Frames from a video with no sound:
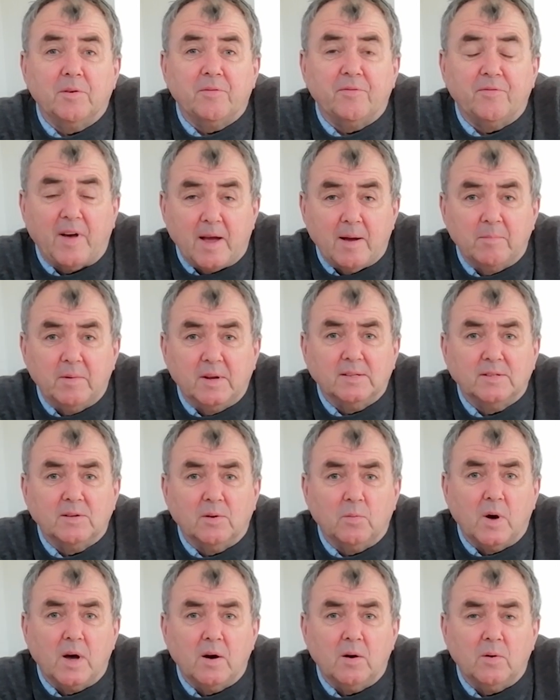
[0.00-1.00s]
your families are
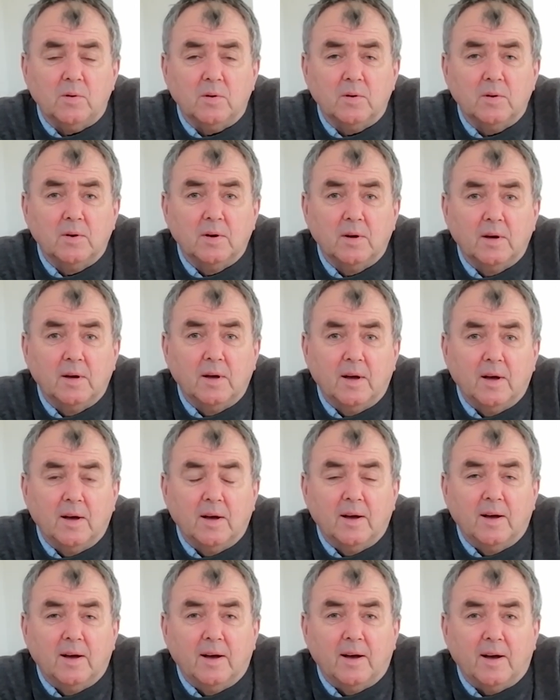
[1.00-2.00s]
well,
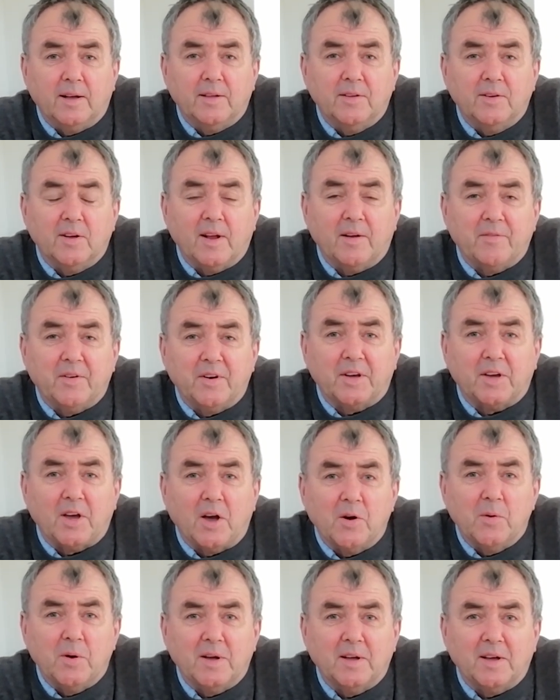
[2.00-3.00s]
and you're having a
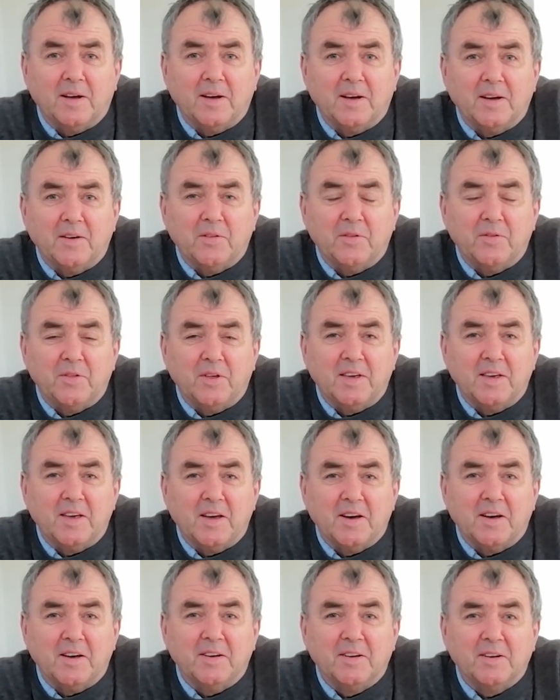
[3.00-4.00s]
go at
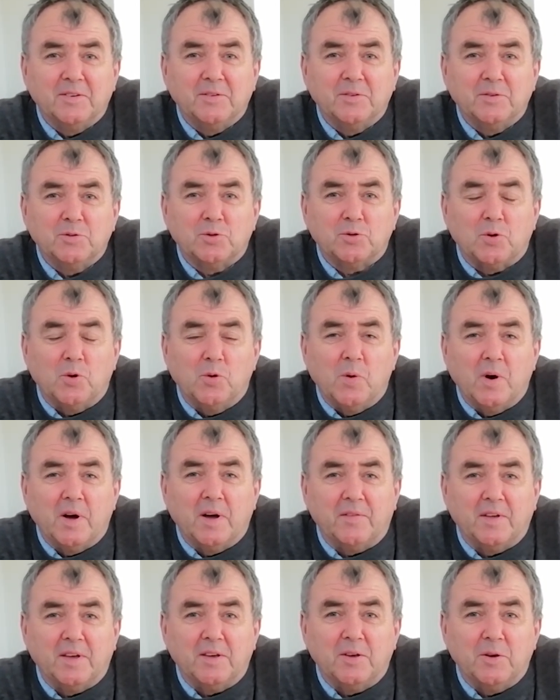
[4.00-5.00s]
the schoolwork
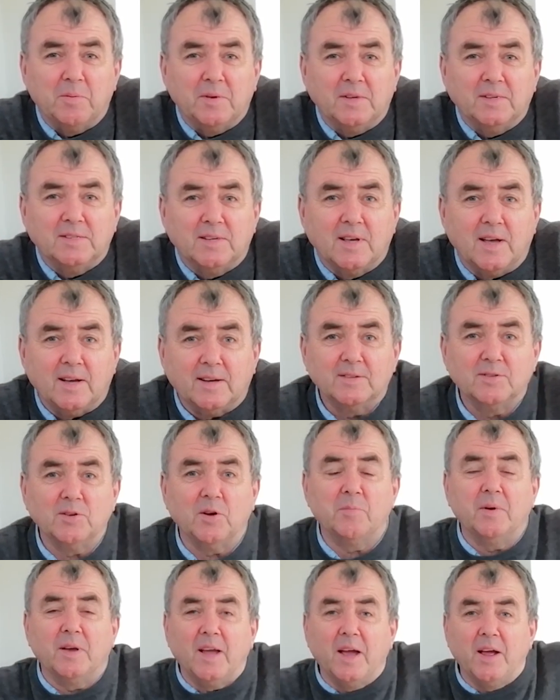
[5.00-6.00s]
that you've been sent, because
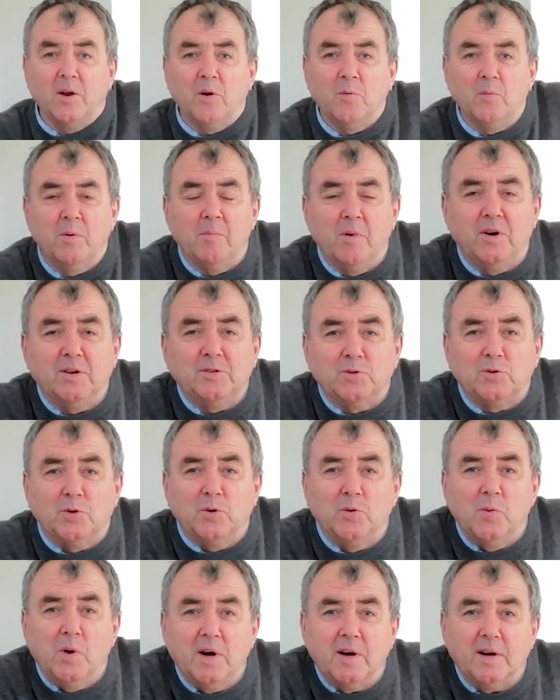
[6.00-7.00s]
I've been getting on with my
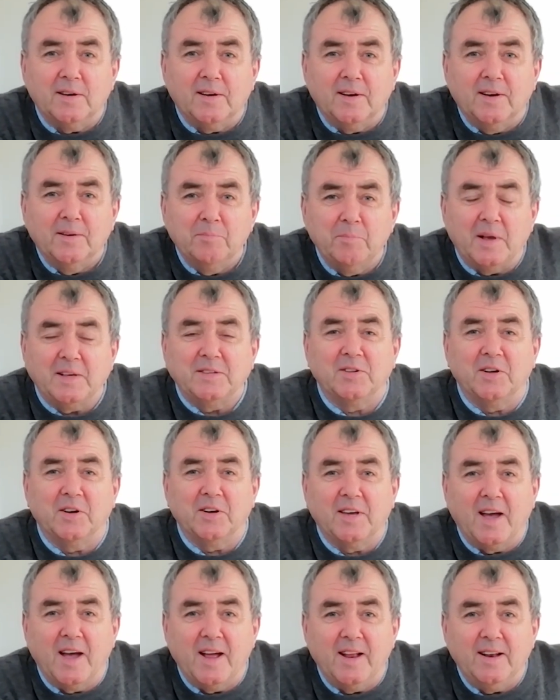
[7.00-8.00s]
schoolwork best I
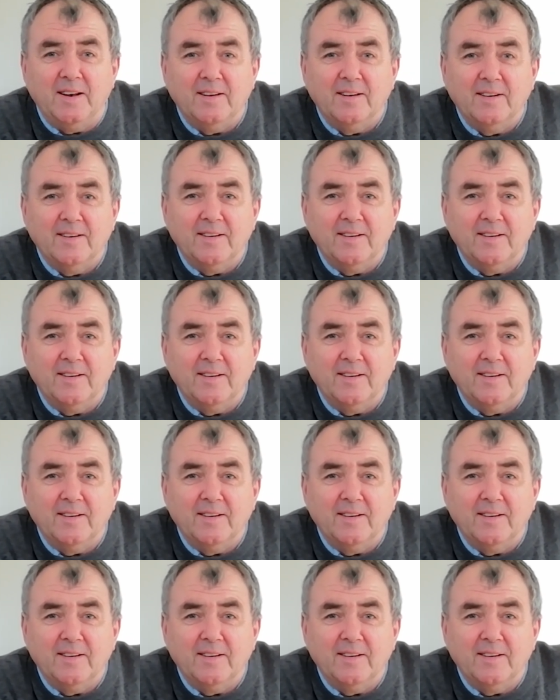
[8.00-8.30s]
can.